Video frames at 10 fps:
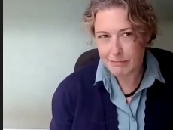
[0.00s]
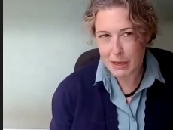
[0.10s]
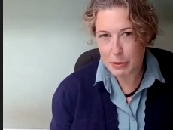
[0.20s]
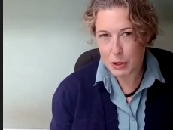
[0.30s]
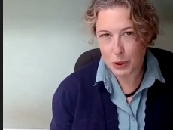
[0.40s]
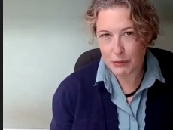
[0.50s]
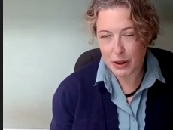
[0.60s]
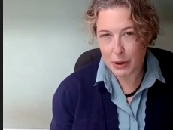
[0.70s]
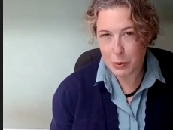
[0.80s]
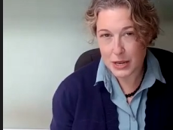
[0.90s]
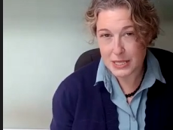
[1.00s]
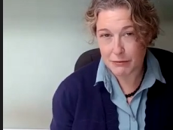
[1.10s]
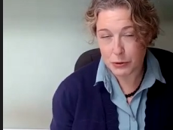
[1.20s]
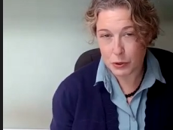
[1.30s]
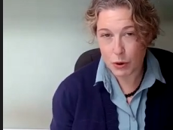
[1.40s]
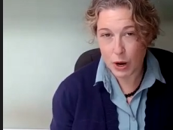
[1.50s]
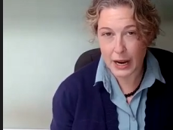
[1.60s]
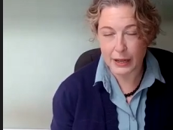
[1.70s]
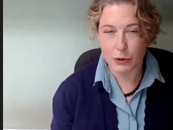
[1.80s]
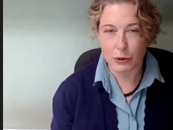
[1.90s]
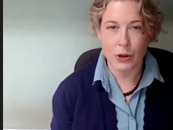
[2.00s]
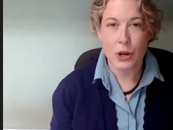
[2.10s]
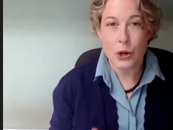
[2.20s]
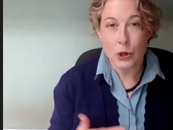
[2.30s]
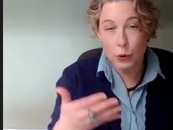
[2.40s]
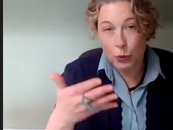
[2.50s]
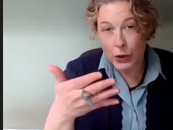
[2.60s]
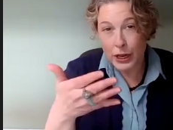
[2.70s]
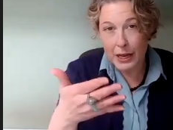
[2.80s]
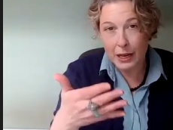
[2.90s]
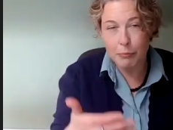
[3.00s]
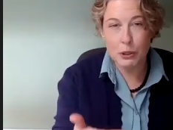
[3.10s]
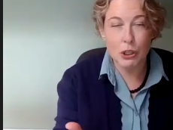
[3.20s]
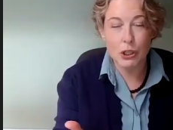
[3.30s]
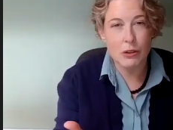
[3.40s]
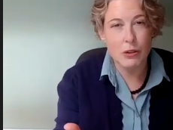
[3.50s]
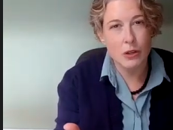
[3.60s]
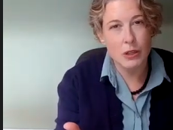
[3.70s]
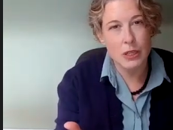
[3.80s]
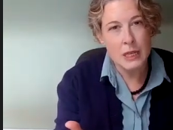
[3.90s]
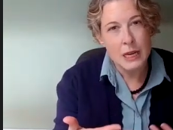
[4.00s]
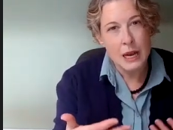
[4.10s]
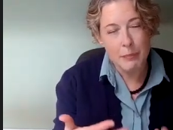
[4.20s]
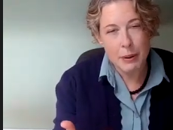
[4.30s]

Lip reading: maybe you weren't very present for the ride, or you're reading a book or a